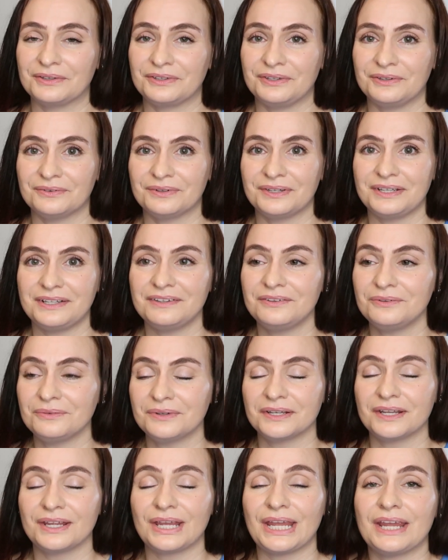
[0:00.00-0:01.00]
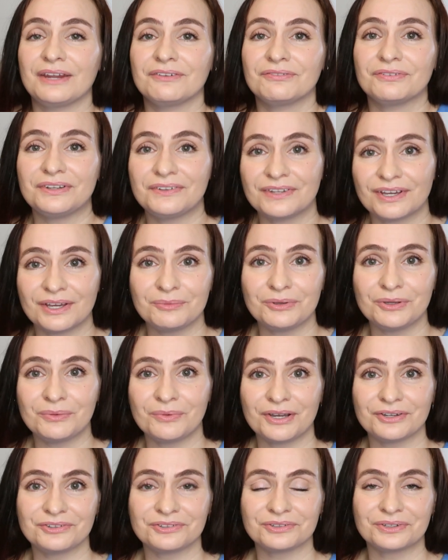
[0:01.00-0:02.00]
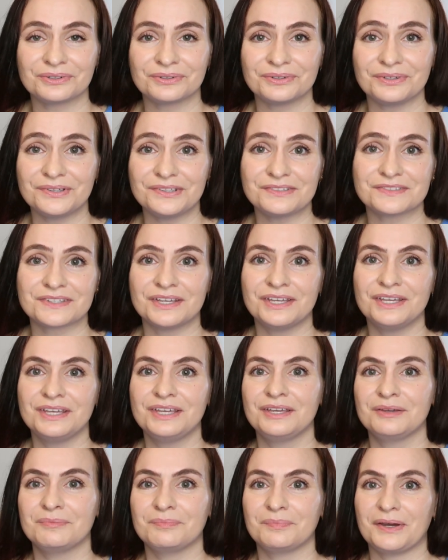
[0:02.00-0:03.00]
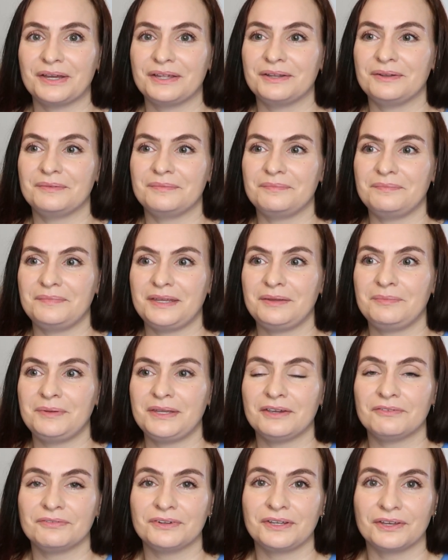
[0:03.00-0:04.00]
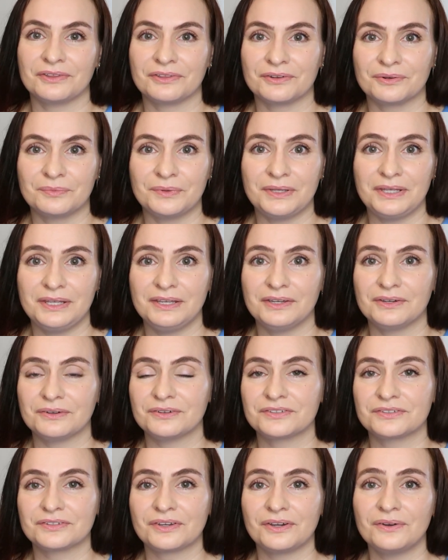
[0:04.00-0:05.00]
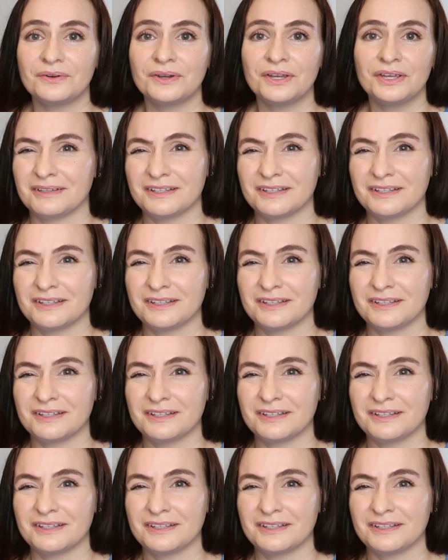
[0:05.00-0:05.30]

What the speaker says: You don't need to do it every time you wash your clothes, but maybe every other week or so.